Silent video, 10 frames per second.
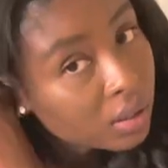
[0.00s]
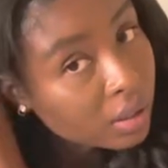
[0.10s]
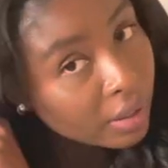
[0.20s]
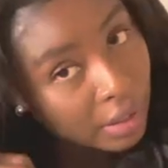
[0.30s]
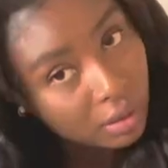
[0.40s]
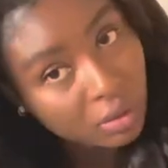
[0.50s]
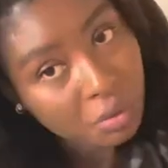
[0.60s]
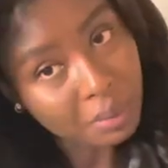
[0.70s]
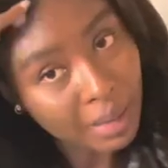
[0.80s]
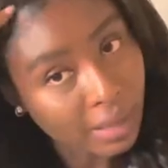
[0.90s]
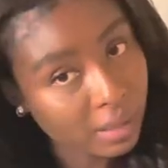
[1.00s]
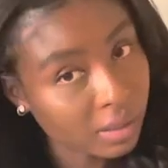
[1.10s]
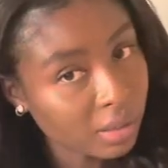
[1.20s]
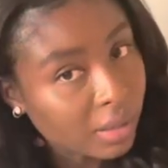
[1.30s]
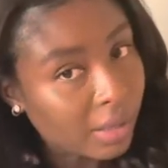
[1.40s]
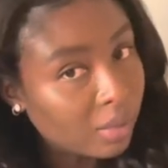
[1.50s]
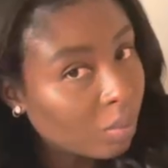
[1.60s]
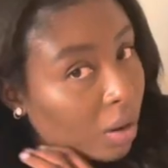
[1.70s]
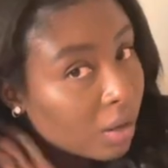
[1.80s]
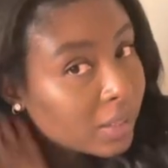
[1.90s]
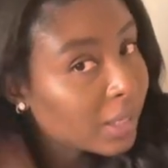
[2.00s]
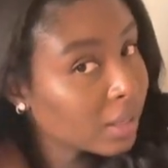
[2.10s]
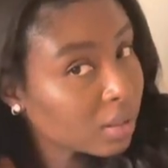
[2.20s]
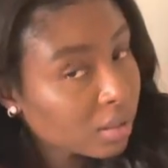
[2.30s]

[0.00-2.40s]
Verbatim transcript: And I'll go back and wand it.